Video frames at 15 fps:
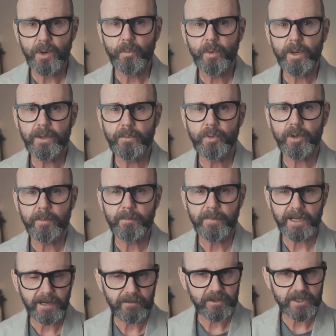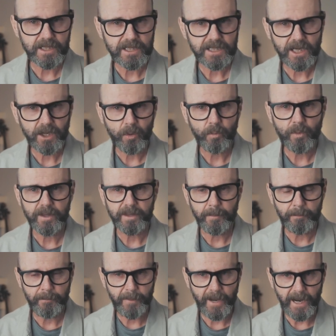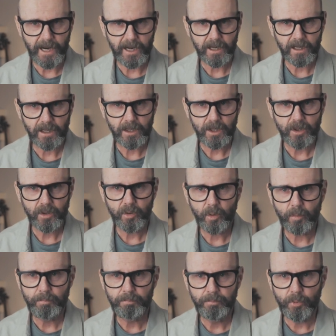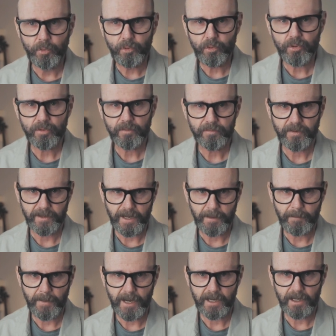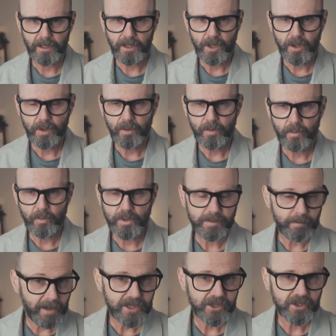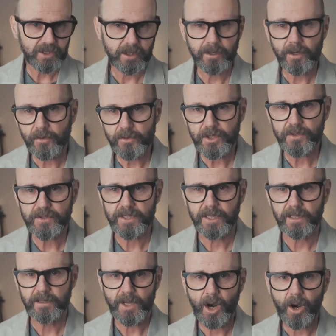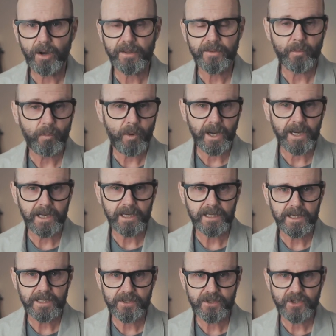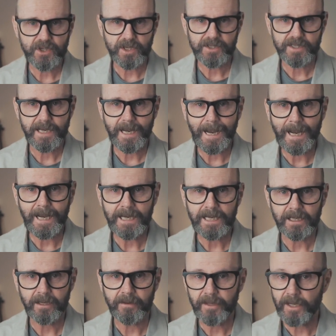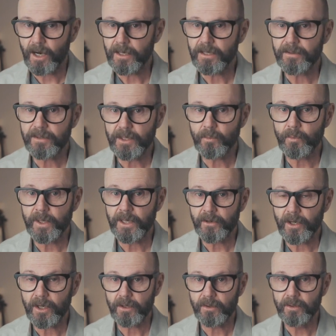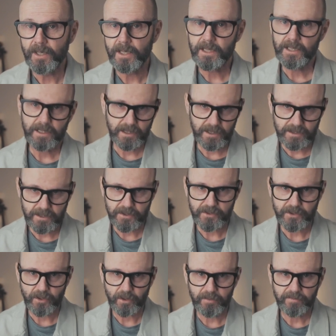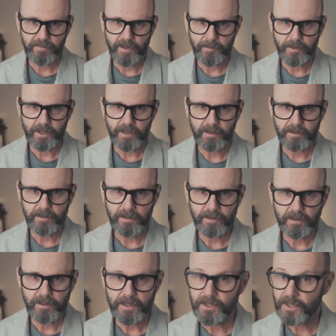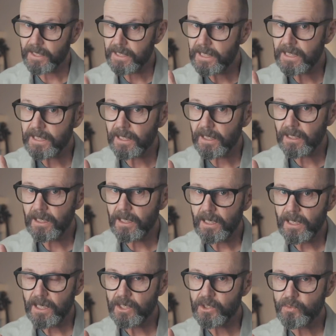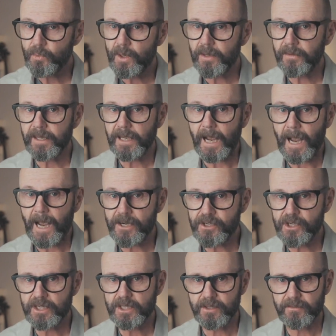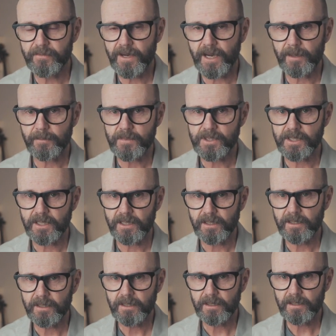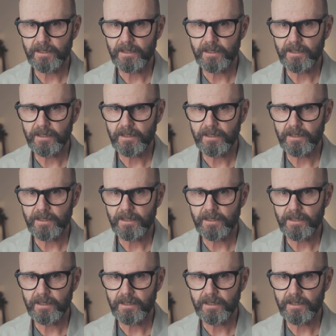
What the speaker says: we wouldn't be able to tell whether Bär, or Buch for that matter, was masculine or neuter. Either way is just ein. The only thing we know is it's not feminine. So here is where the adjective comes in.